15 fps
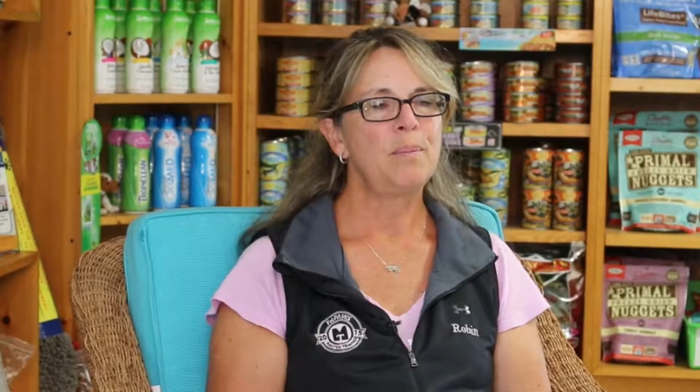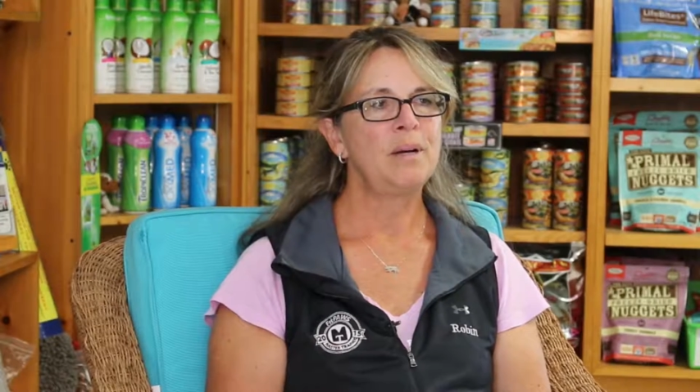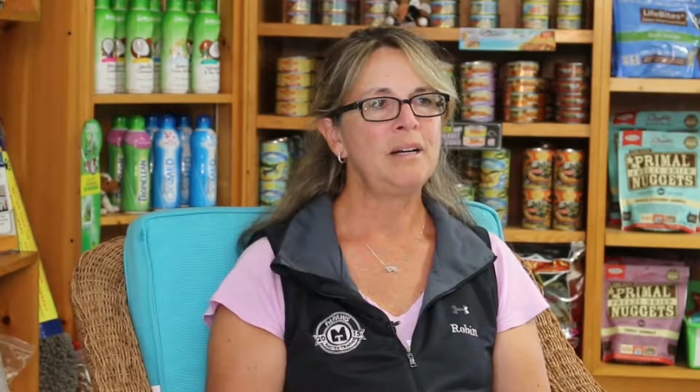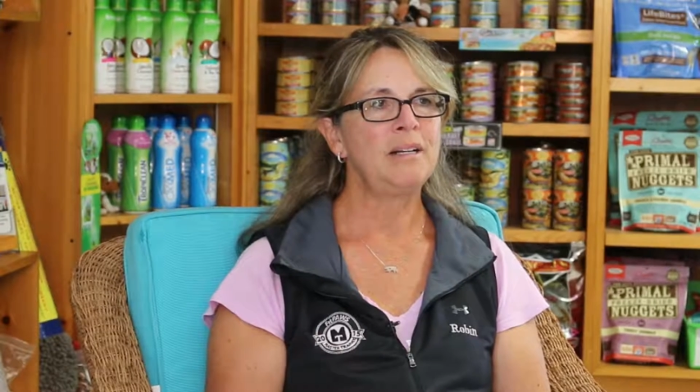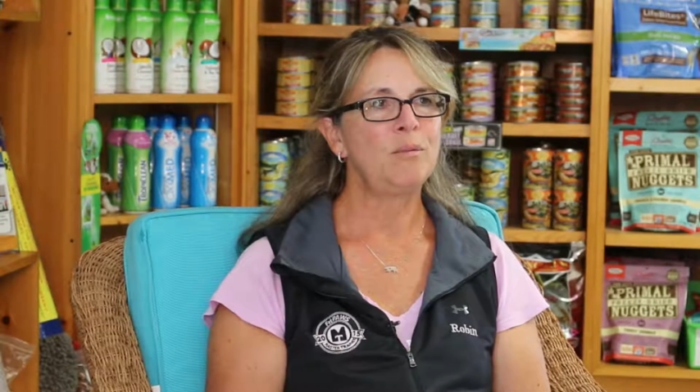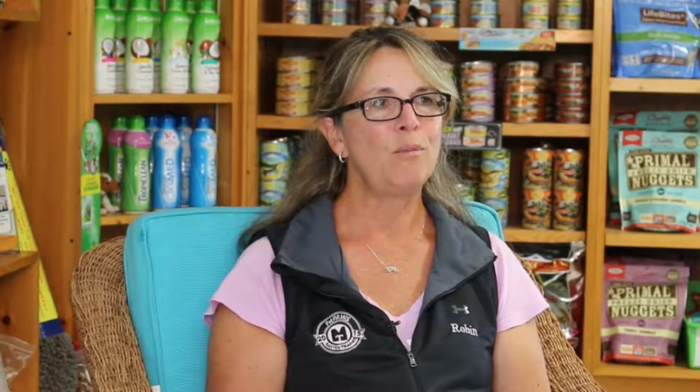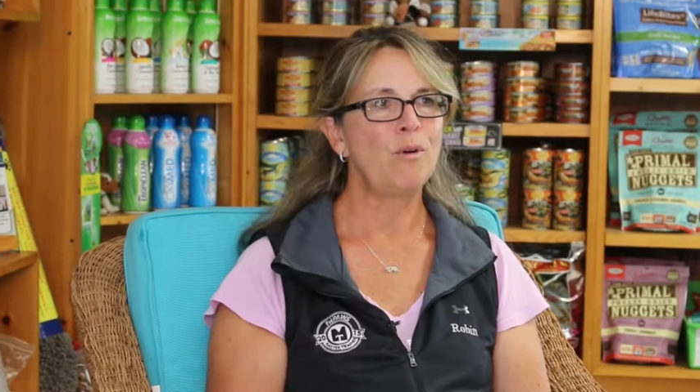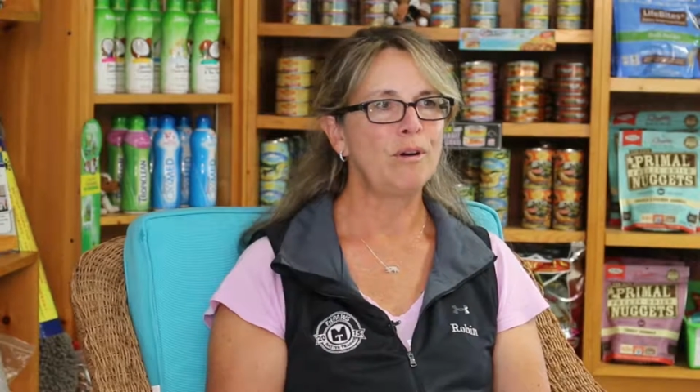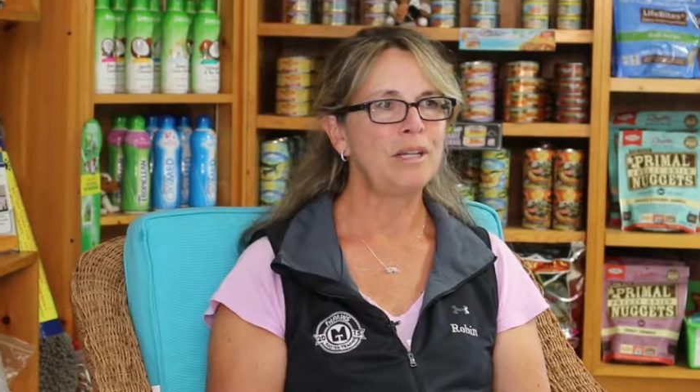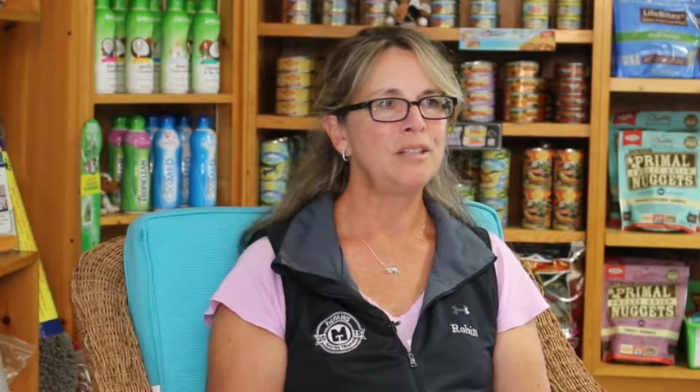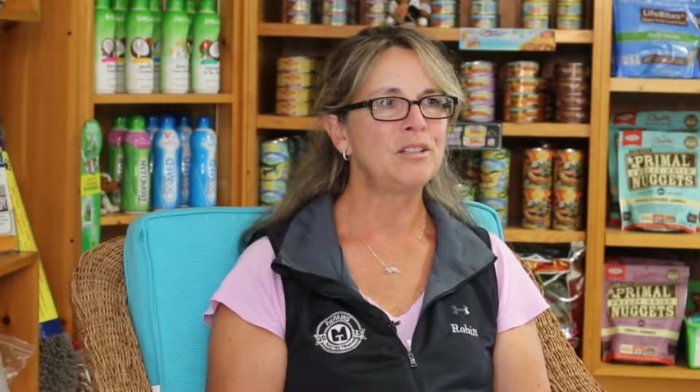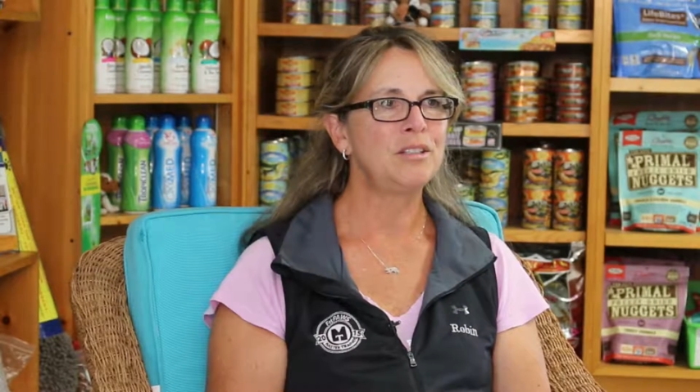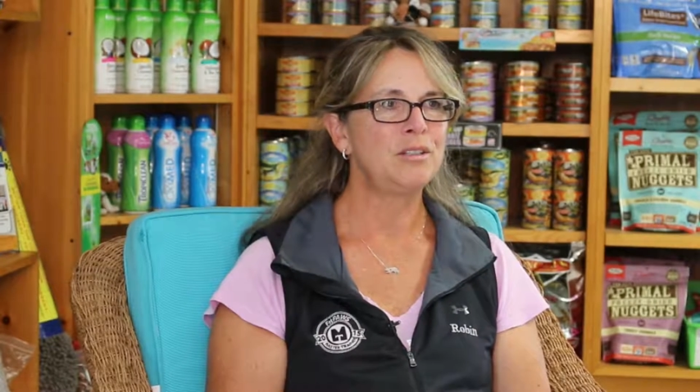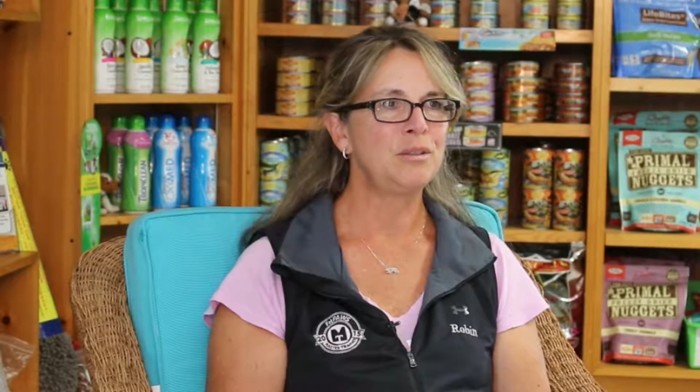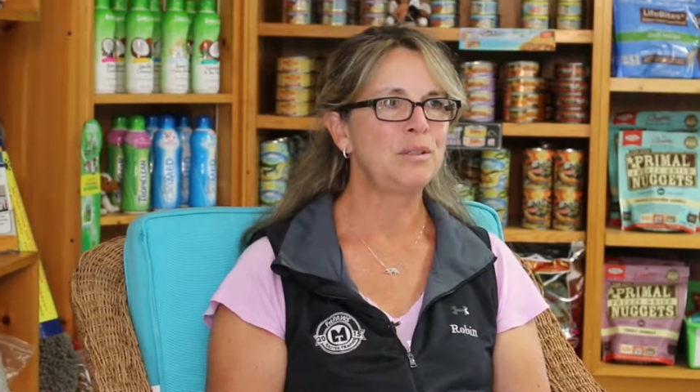but
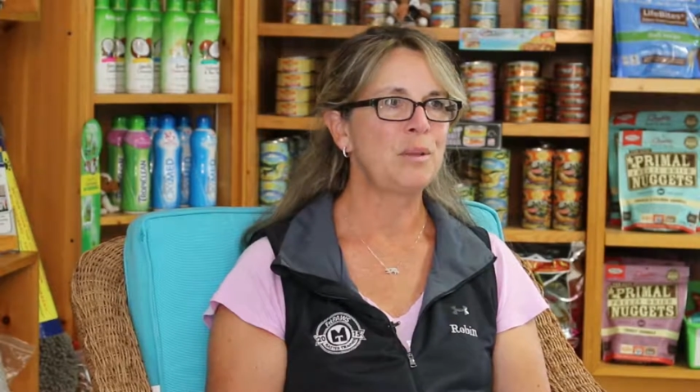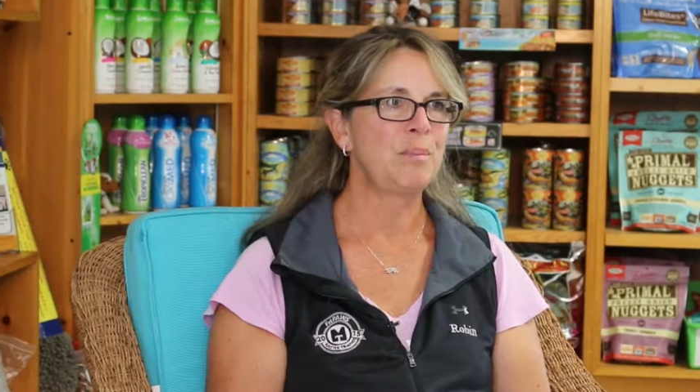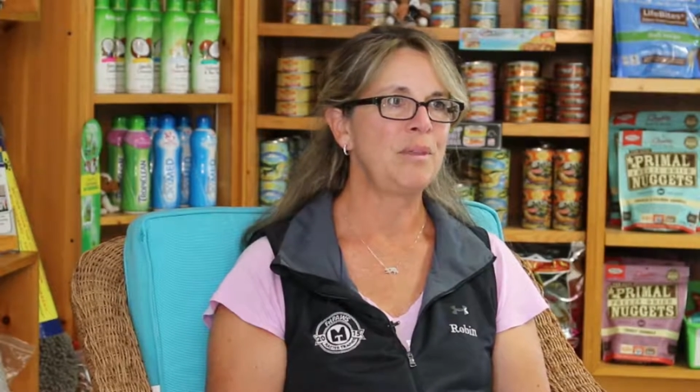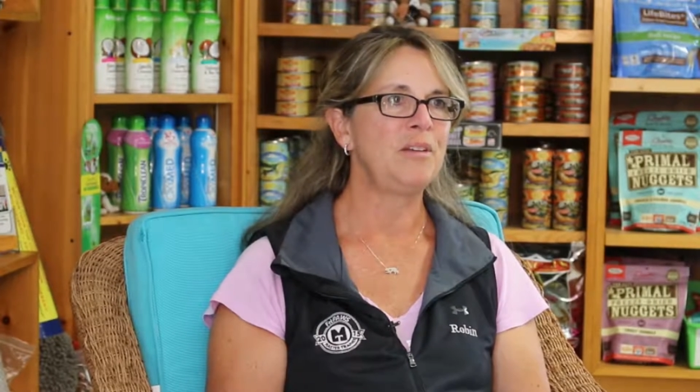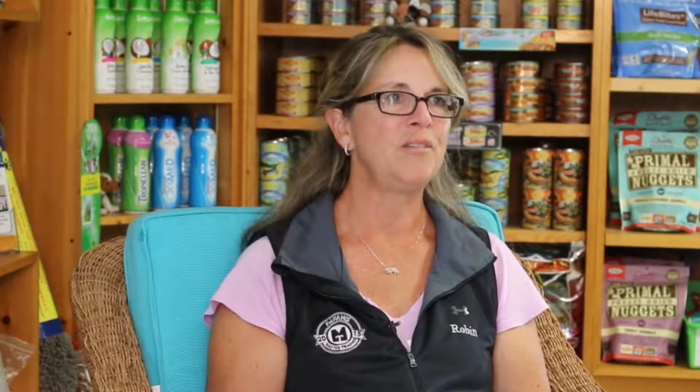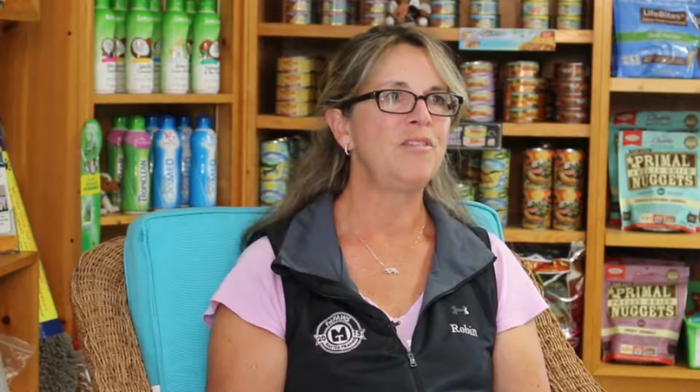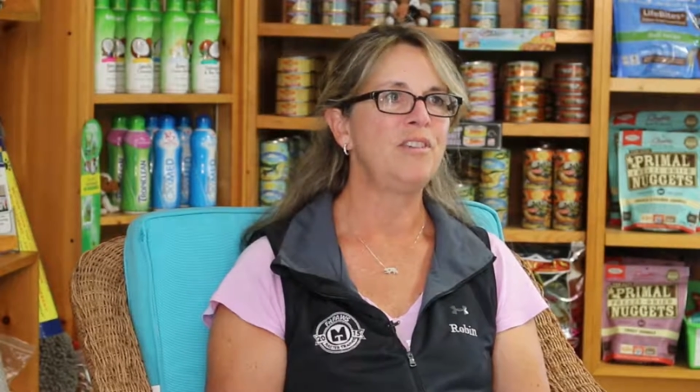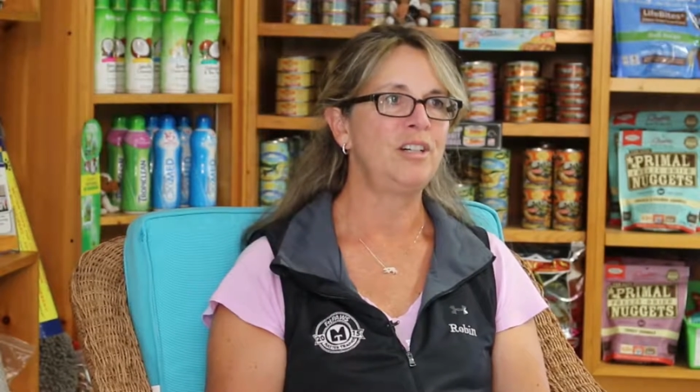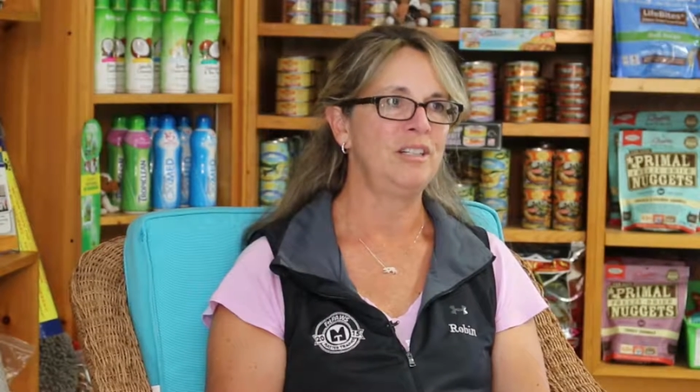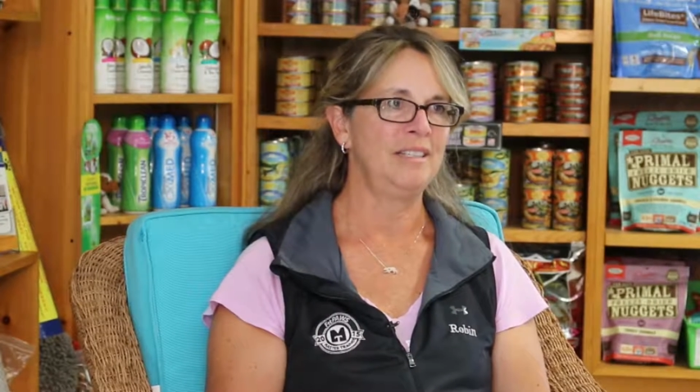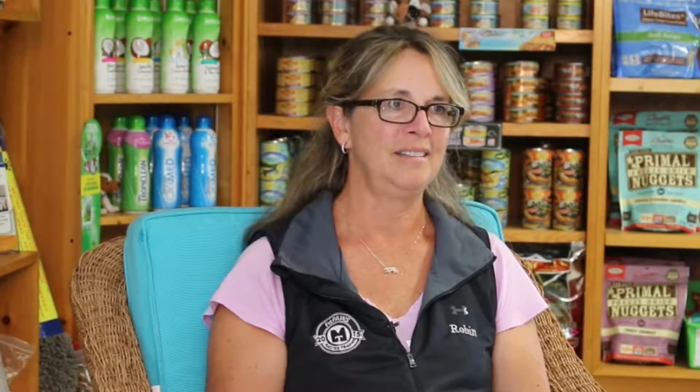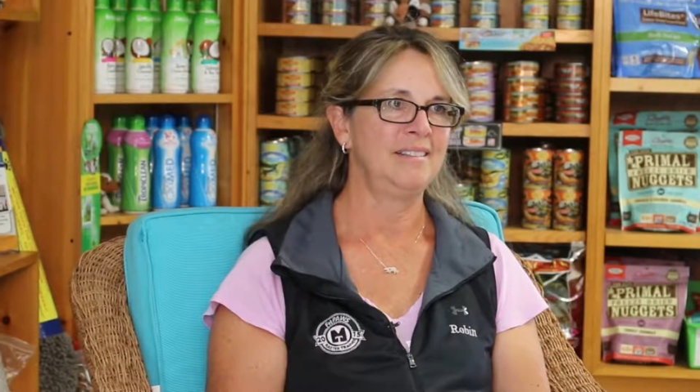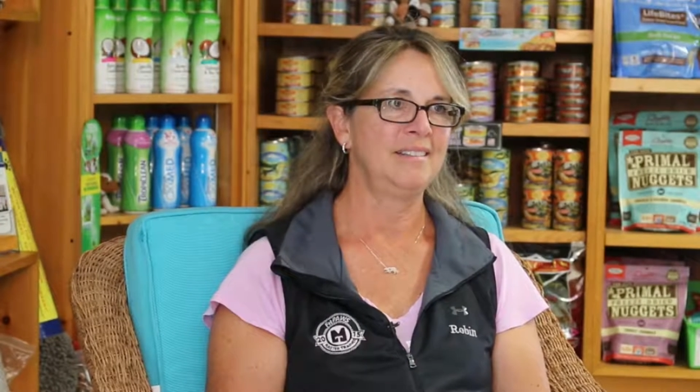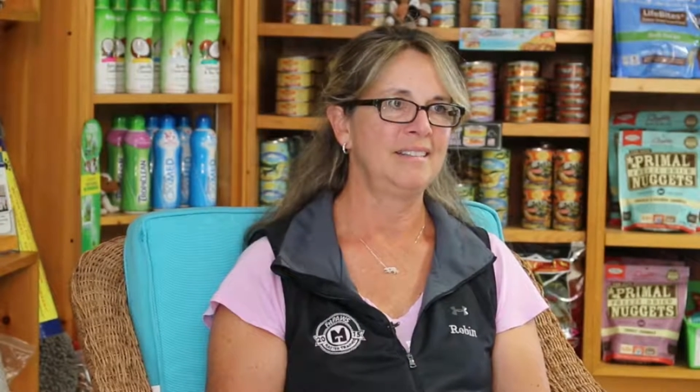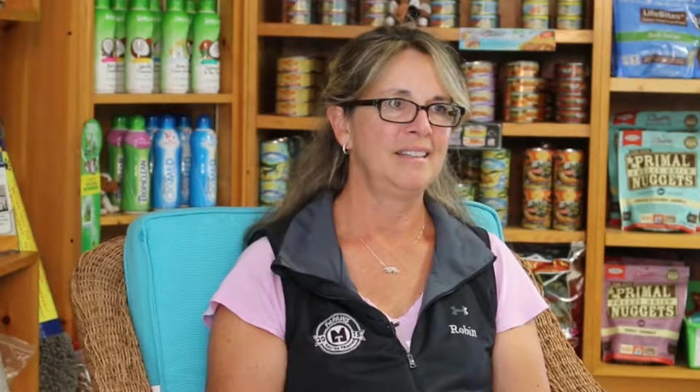wanting to do something fun